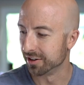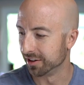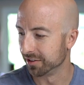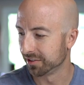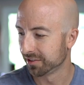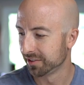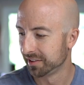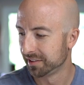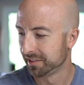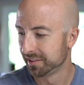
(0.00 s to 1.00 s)
dollars.
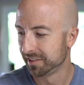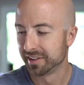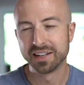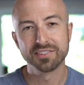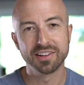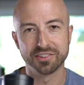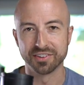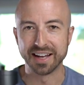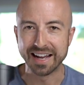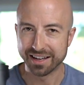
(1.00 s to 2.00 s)
That's less
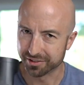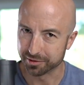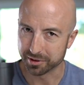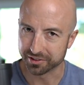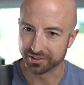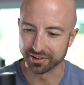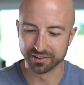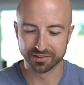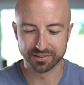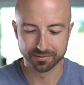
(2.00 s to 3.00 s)
than half as much as
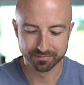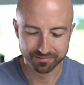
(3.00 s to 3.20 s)
this.